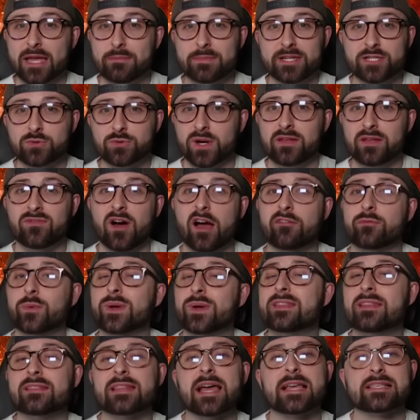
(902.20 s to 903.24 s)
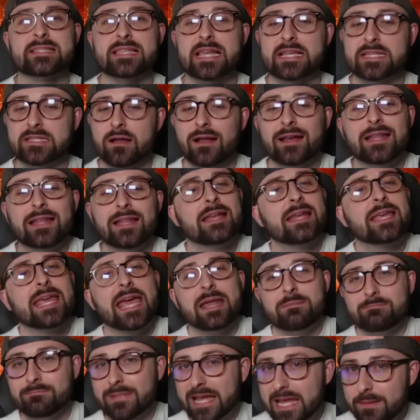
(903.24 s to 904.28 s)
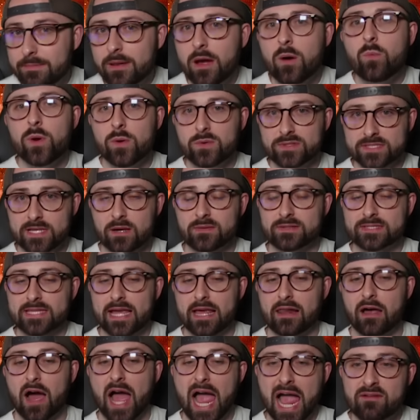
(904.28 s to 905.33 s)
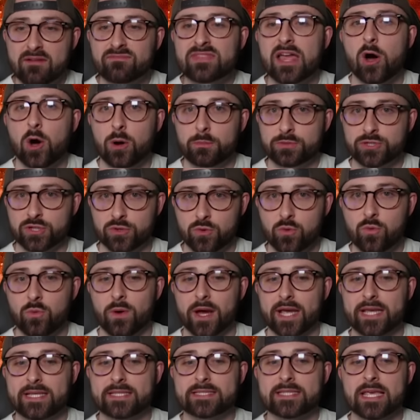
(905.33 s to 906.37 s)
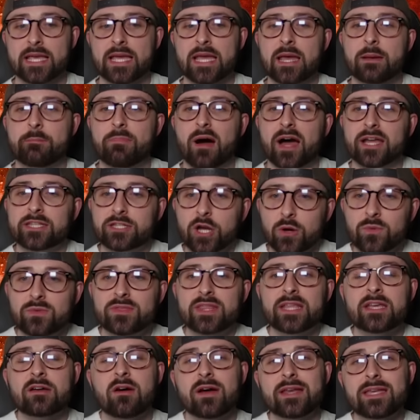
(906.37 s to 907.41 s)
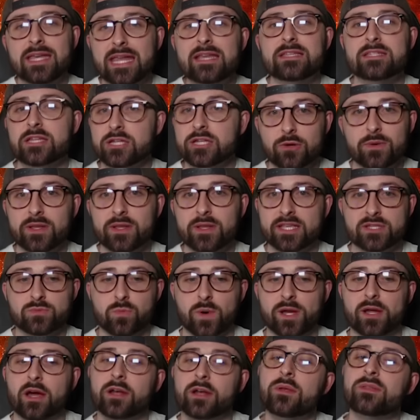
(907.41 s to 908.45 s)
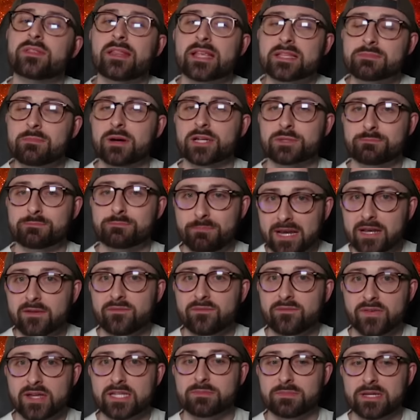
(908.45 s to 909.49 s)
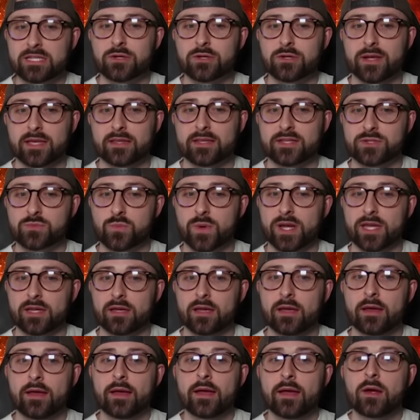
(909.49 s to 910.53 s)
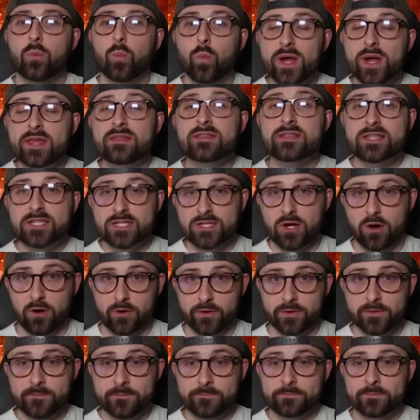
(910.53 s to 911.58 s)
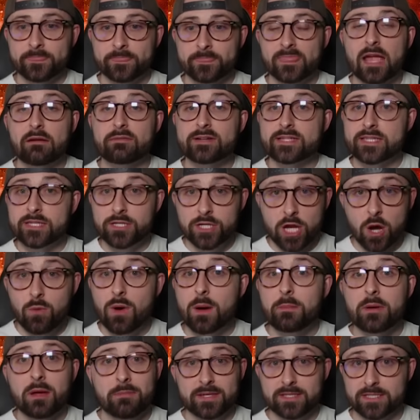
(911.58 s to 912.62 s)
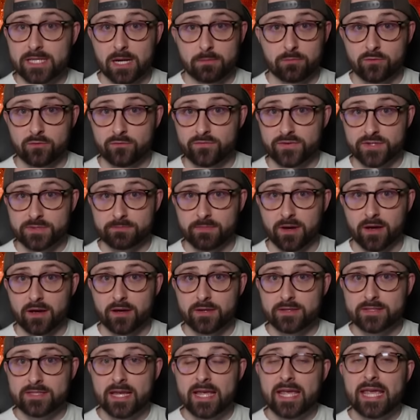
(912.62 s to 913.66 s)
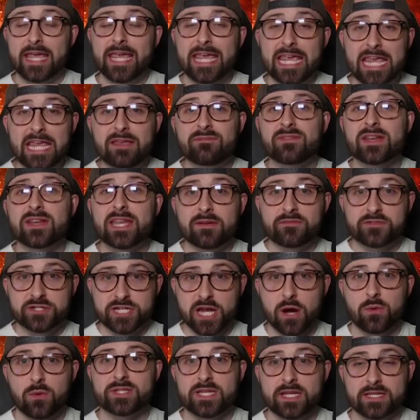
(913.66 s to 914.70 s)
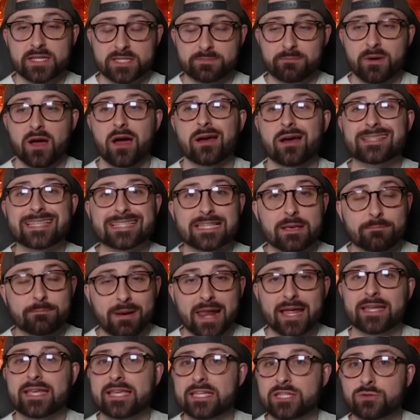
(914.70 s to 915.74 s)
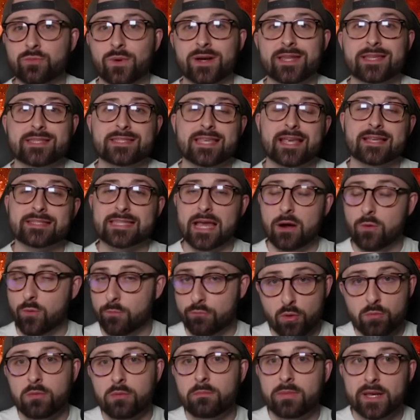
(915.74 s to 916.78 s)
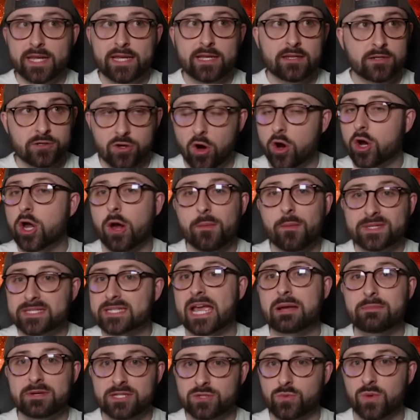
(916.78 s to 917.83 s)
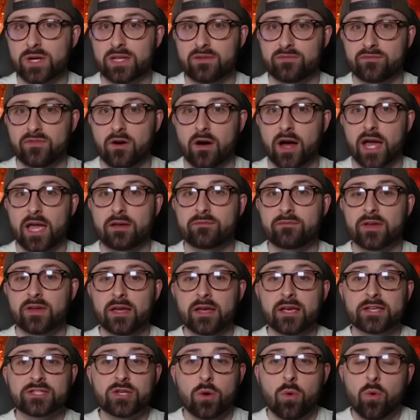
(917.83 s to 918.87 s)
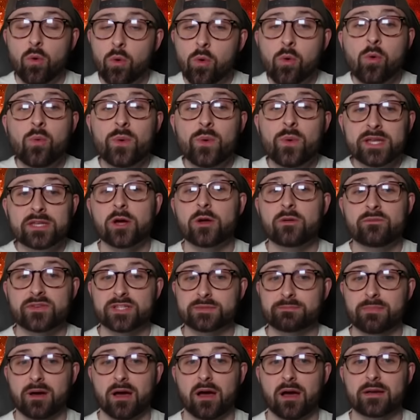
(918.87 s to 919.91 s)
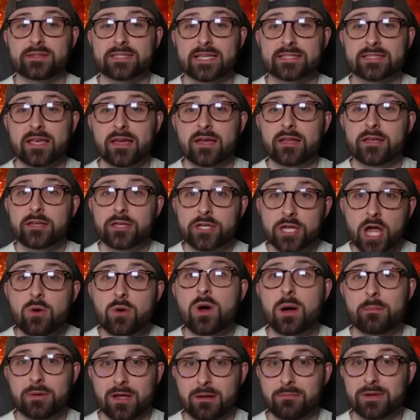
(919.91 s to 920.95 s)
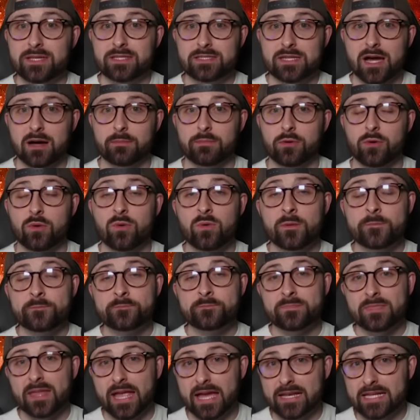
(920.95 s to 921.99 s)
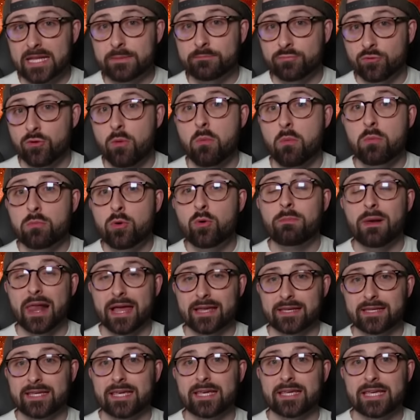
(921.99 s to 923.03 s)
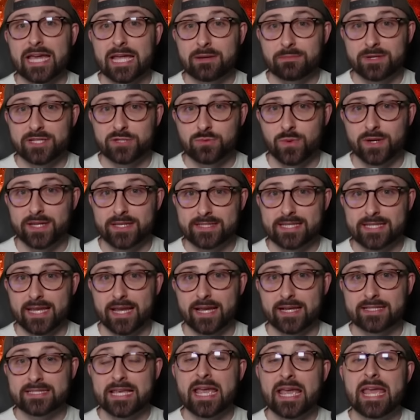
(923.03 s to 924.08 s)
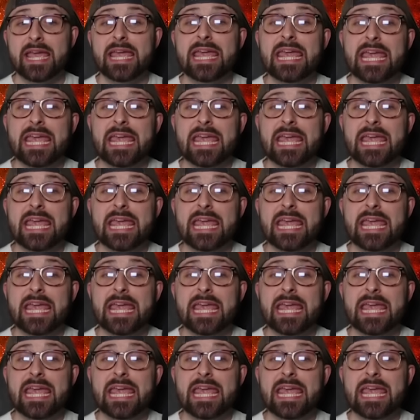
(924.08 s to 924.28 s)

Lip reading: game week 25, we think that's less likely, then again, maybe I will sell Salah. I have that option always, but I don't think I need to do it this week. I don't think there's much benefit to me doing it this week. With Son, there is no upcoming double for Spurs. Even if Chelsea and Spurs is a blank in 26, that will probably not go into game week 25. So all we know for Spurs is no upcoming double and a probable blank in game week 26.